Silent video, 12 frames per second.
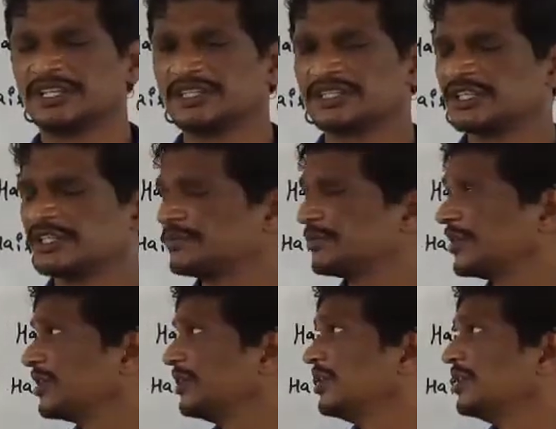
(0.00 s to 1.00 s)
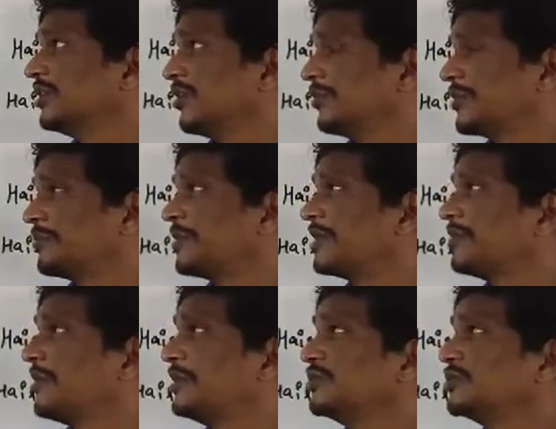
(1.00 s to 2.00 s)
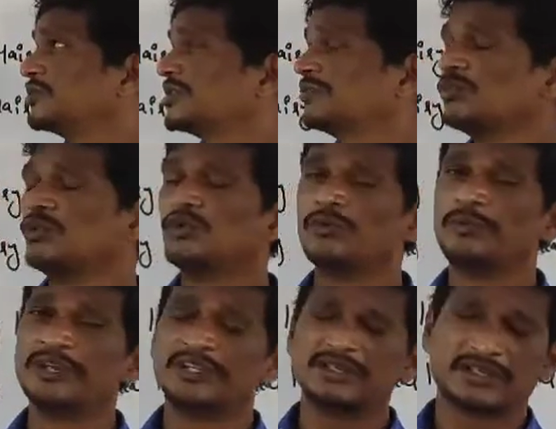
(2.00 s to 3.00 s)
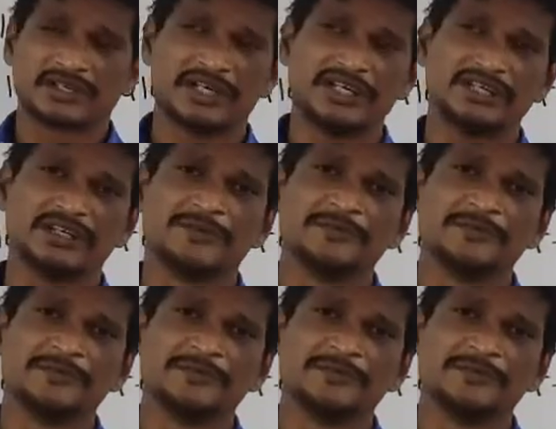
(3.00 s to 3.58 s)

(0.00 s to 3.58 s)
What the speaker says: That is nothing but prepared by using moong bean, right?